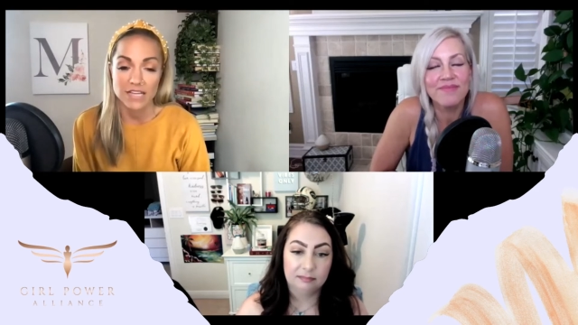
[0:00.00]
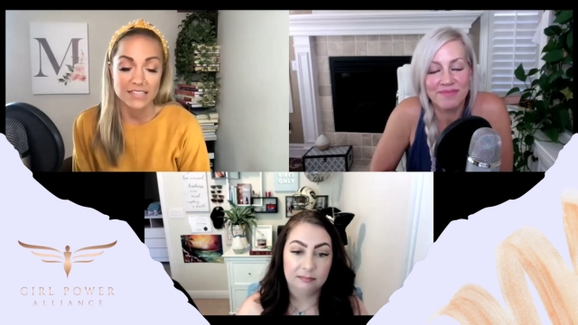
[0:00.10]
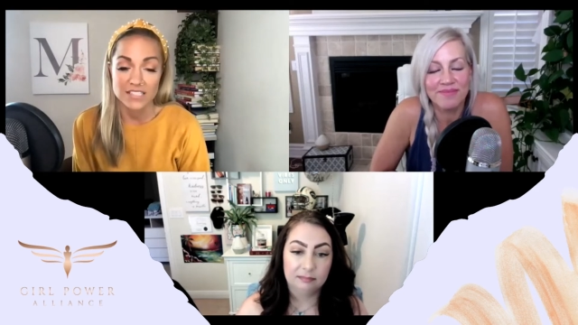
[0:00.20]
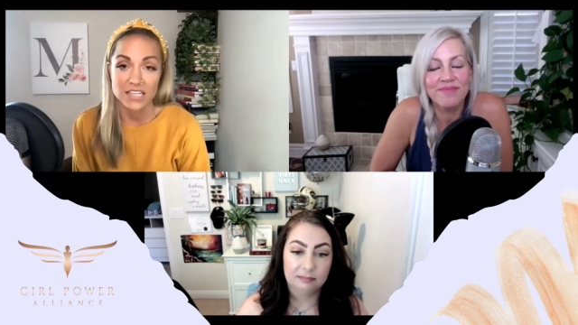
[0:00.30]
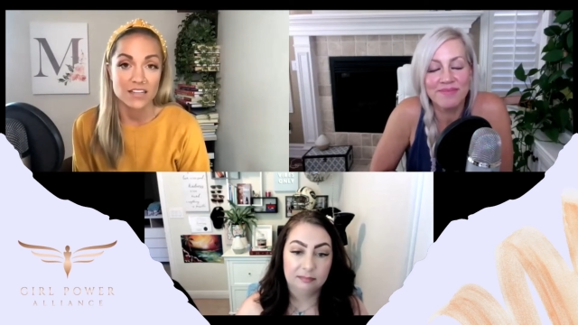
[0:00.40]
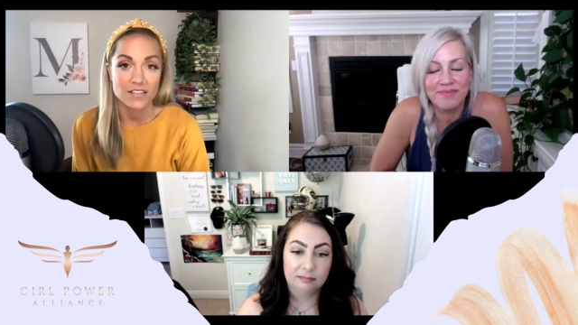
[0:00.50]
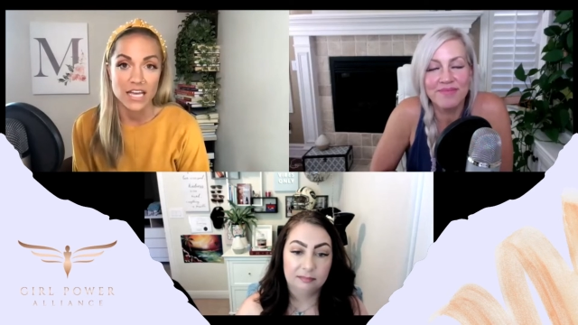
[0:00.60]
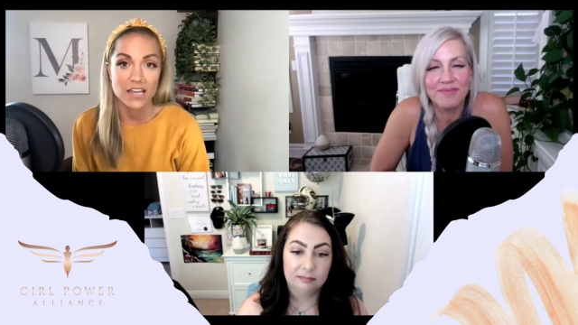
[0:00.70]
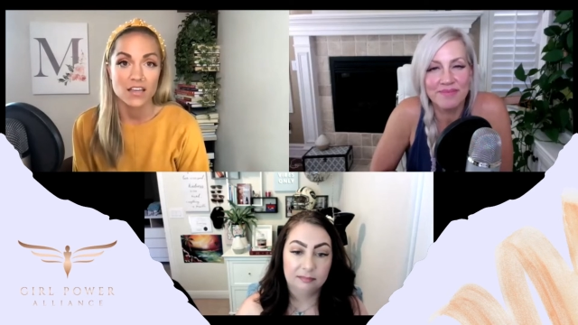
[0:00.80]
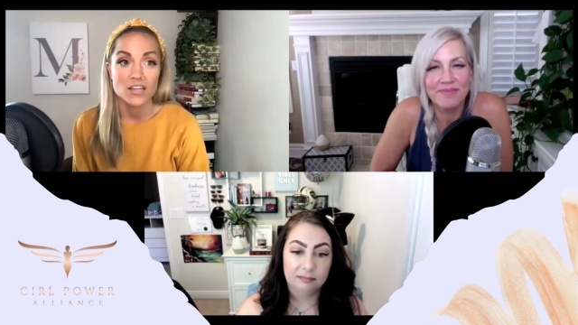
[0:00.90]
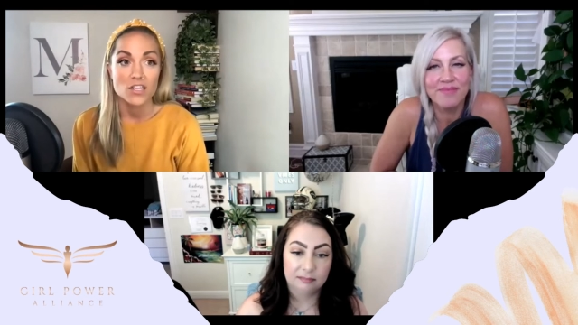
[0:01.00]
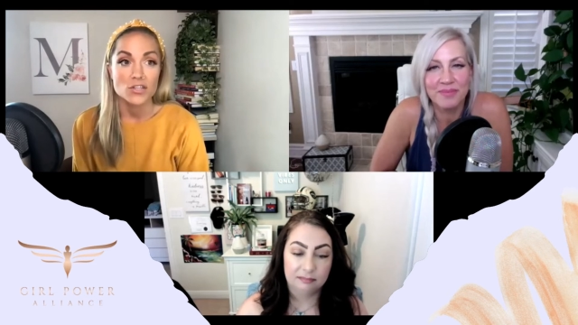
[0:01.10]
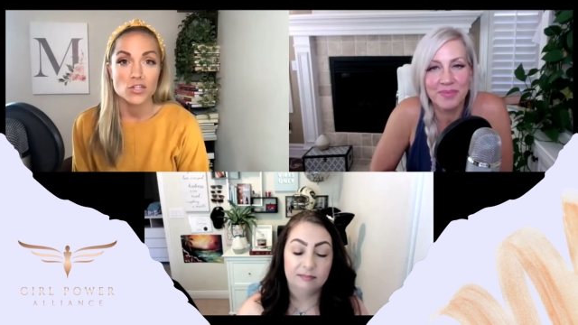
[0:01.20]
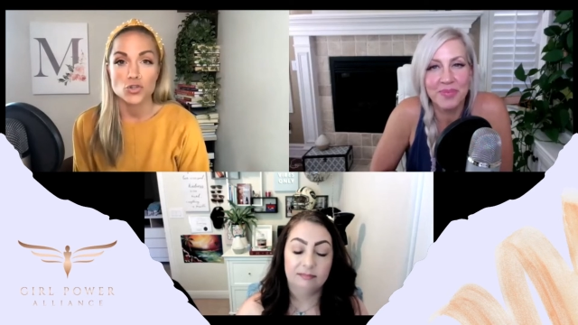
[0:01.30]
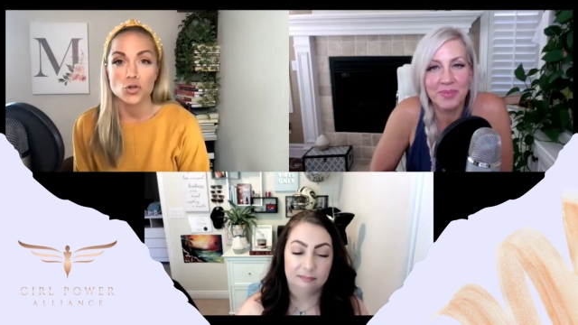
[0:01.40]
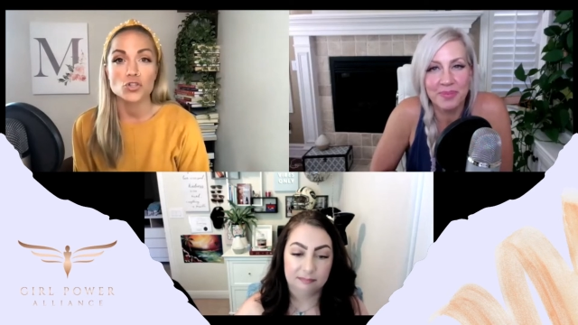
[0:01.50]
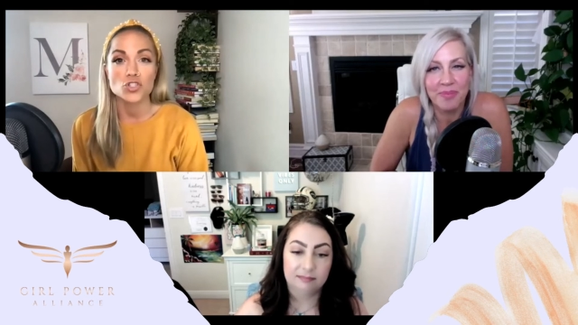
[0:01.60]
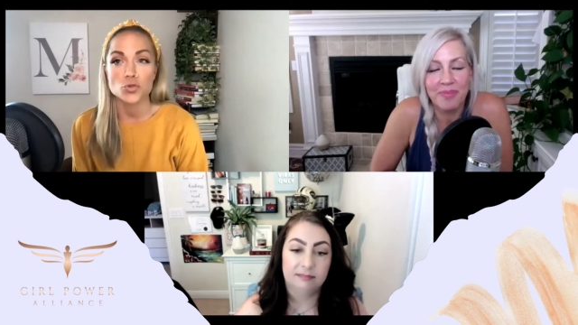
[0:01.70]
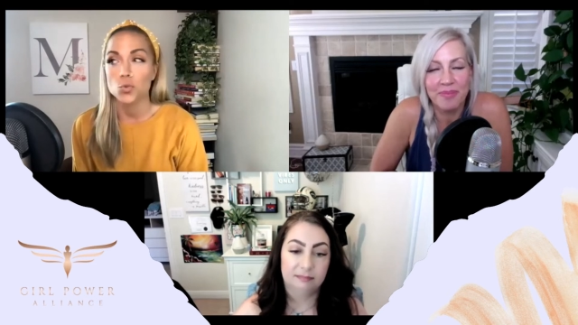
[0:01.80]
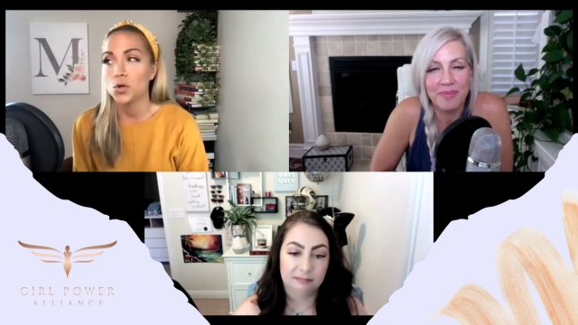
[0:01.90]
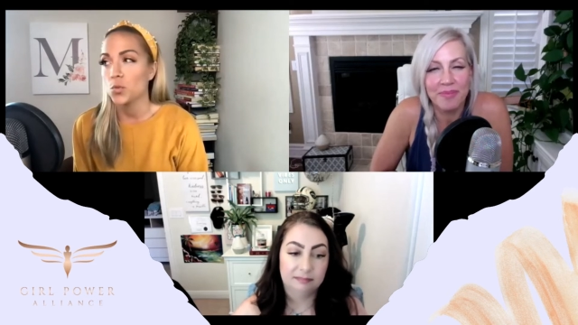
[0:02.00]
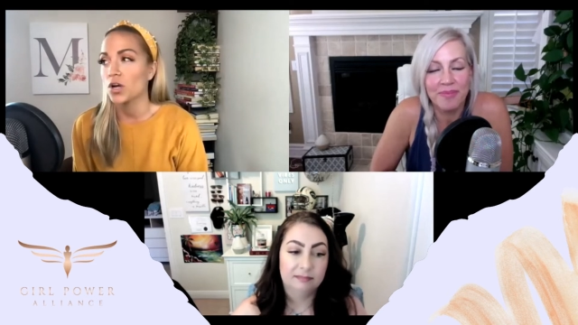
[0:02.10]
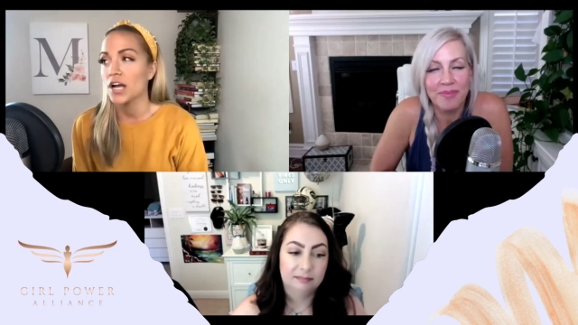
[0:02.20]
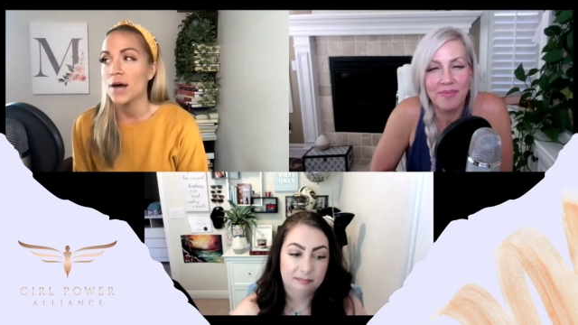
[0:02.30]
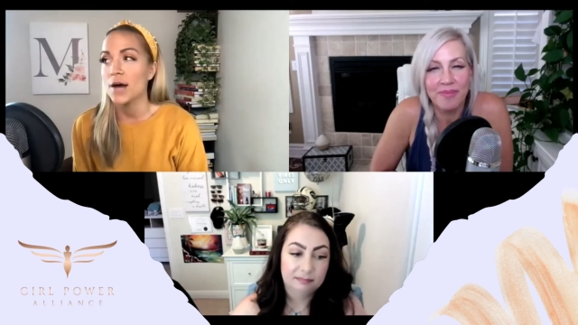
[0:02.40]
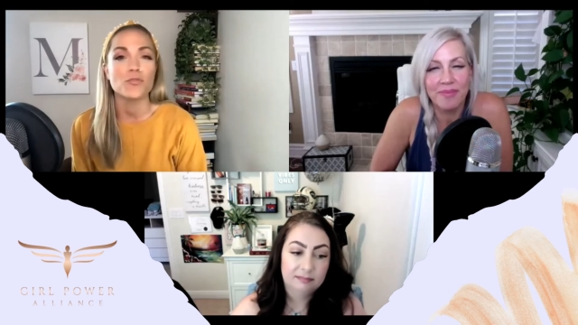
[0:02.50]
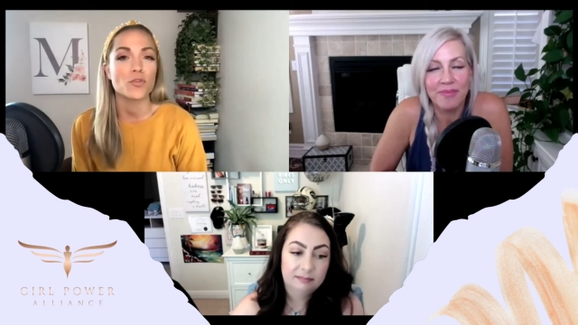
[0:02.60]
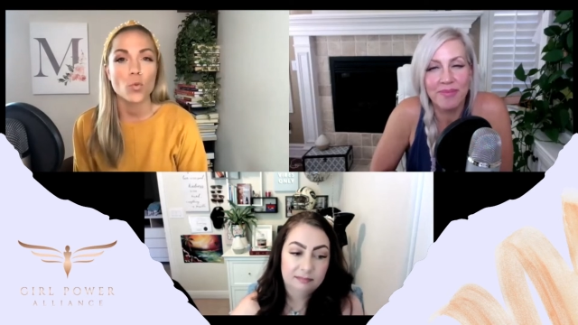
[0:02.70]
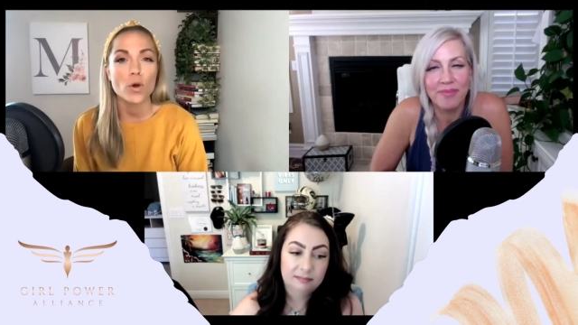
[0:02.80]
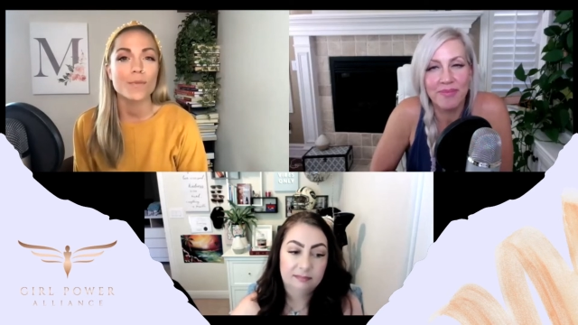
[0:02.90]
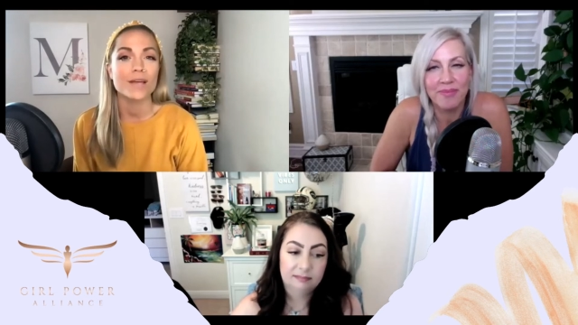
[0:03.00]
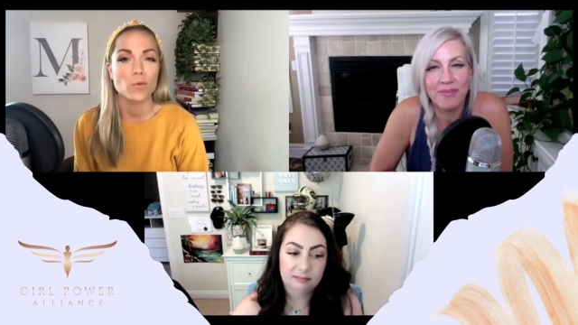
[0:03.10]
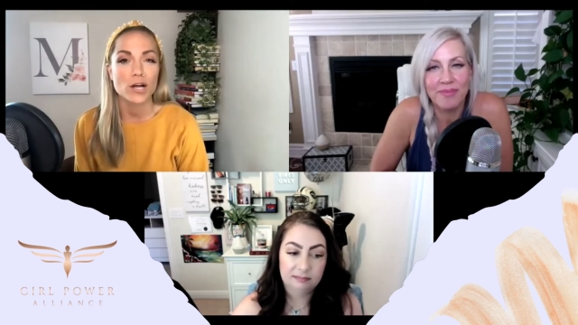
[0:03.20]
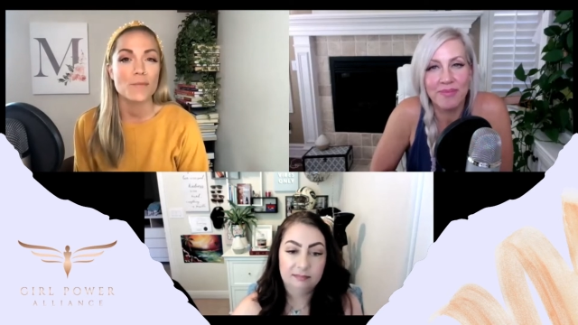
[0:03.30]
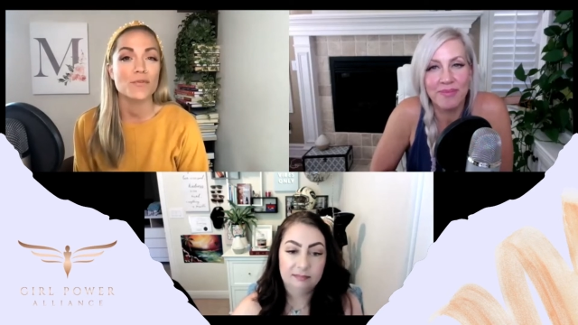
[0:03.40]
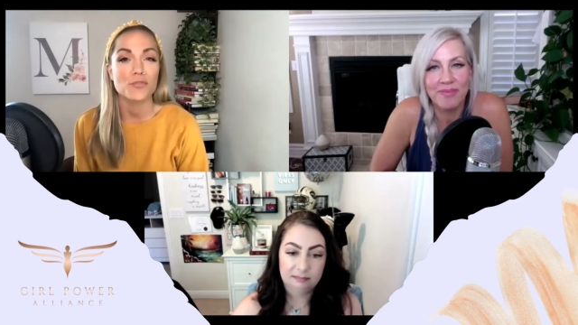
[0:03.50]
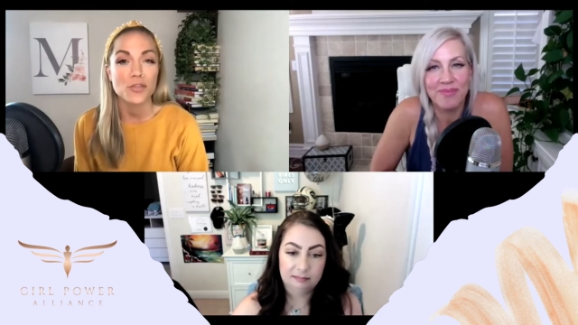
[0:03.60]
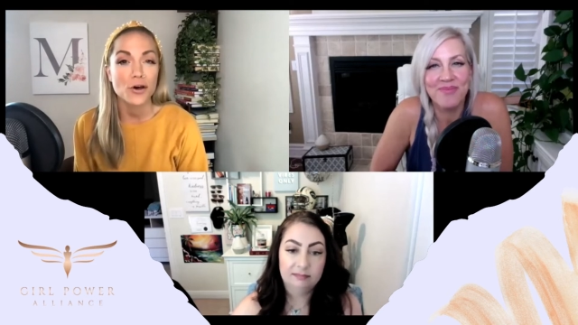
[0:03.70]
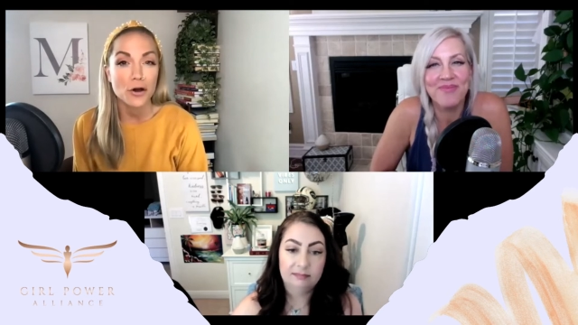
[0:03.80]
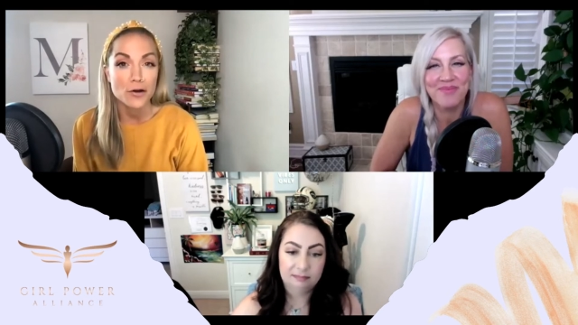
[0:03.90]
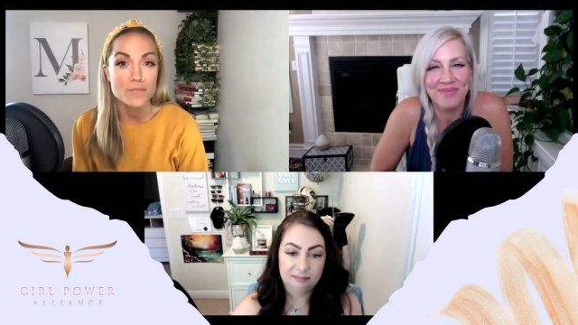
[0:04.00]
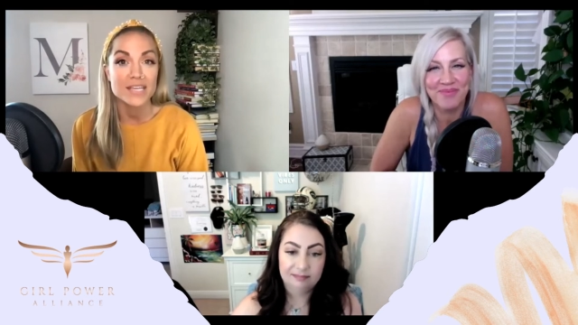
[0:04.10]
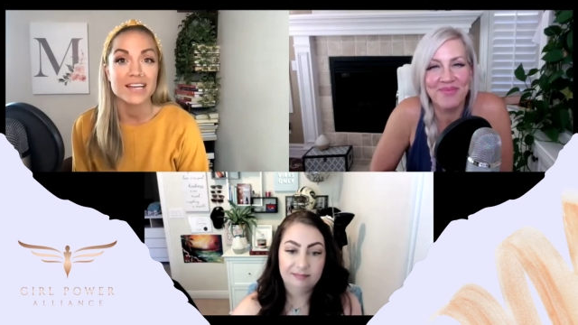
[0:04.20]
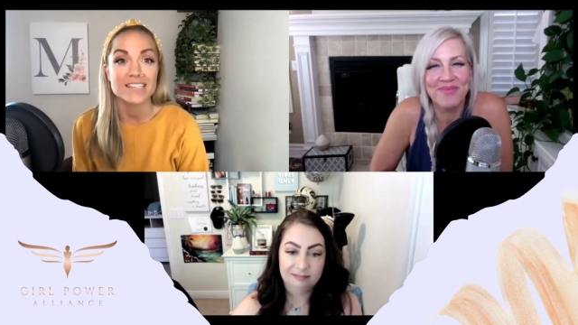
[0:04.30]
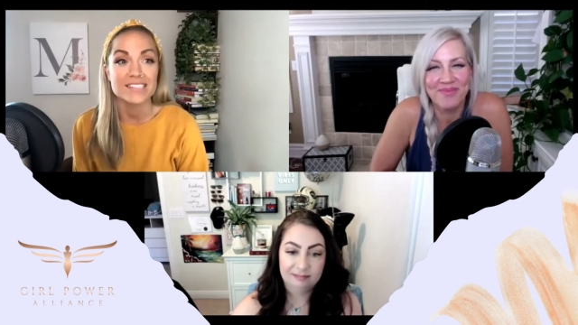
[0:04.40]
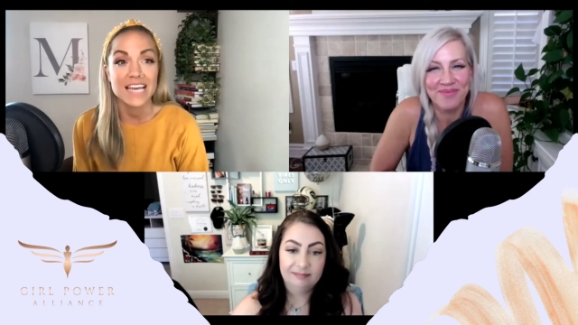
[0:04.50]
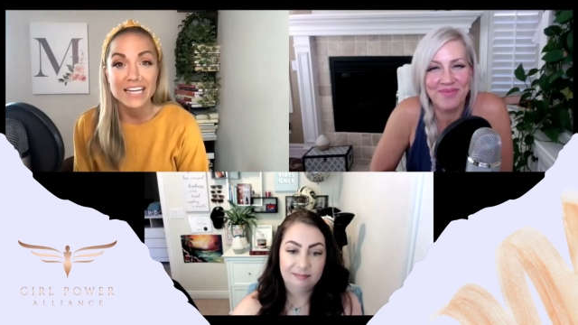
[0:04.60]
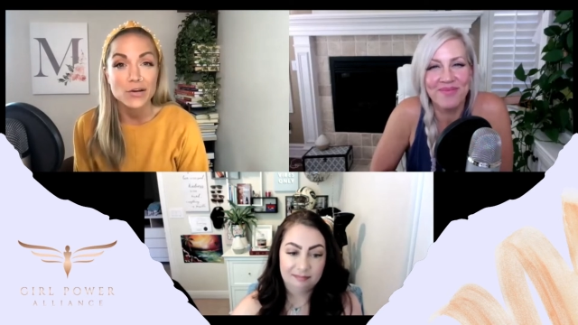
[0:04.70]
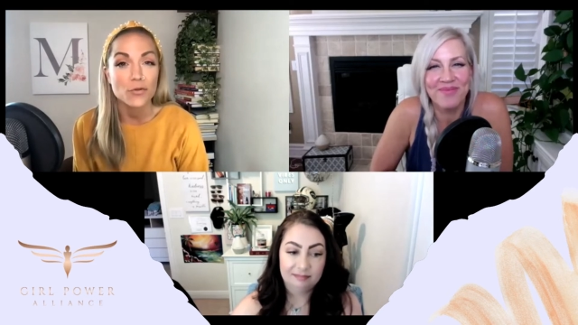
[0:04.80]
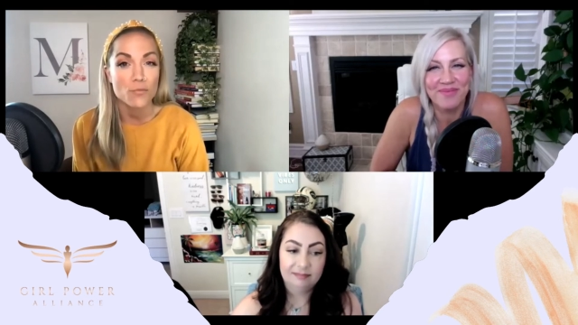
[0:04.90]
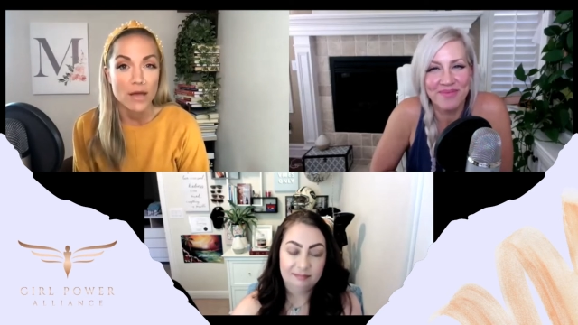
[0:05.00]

Speaker 1: That's it. Like the church, we're coming for the women. We're coming for the heart, because they know they're